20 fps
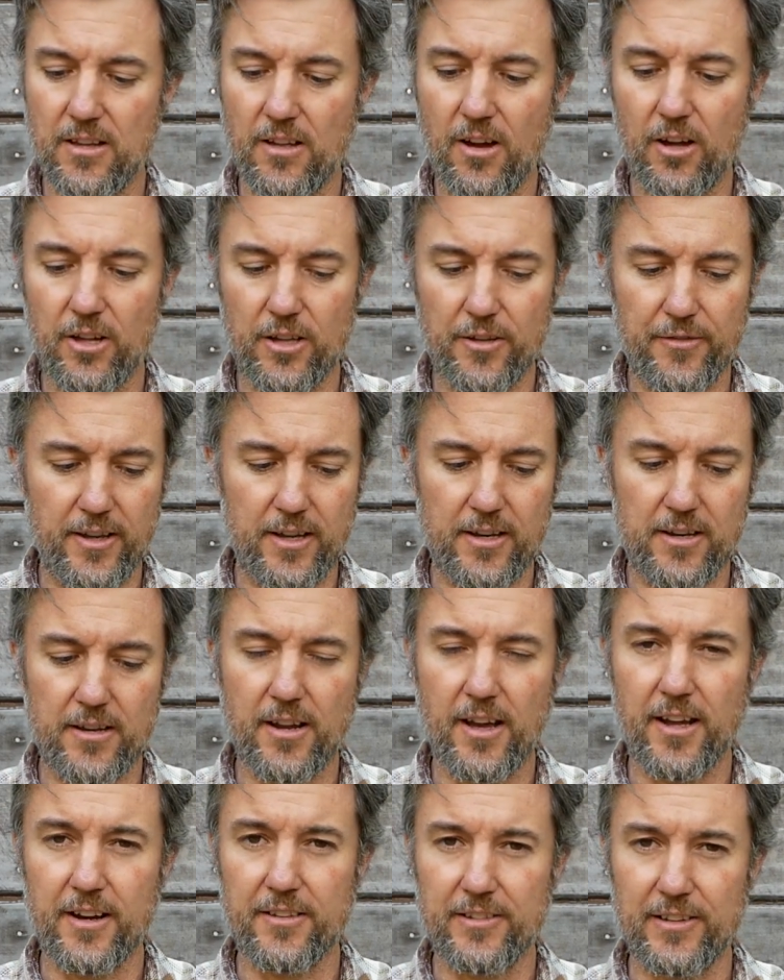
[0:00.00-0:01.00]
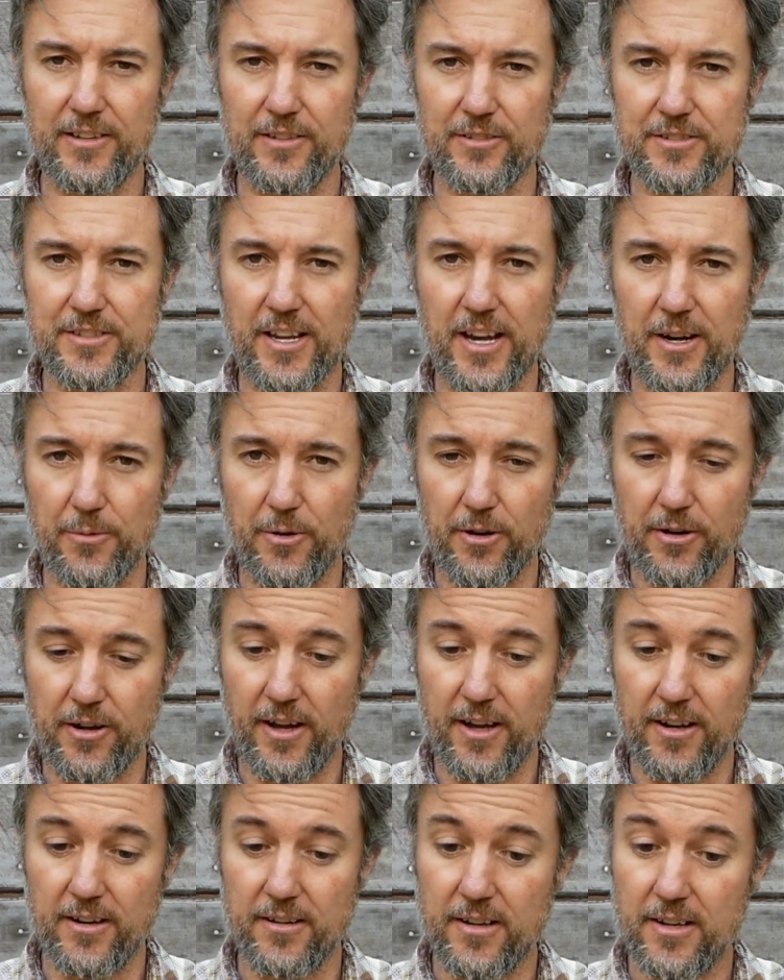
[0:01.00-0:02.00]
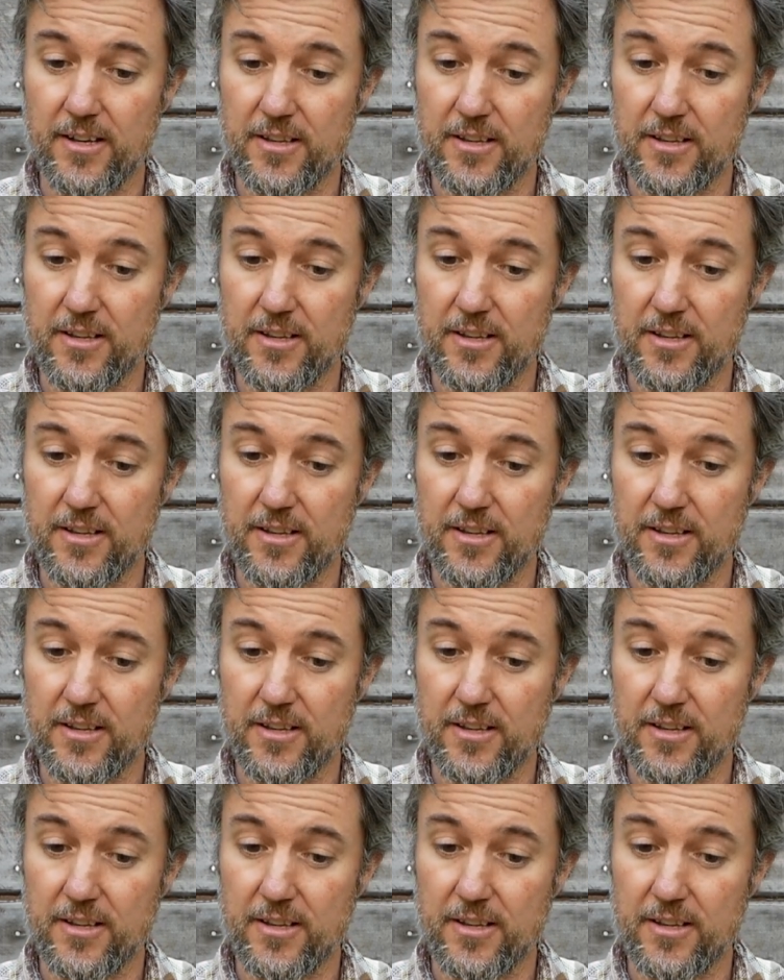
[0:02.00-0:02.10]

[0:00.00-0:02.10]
all of it, not a single sidewall cut.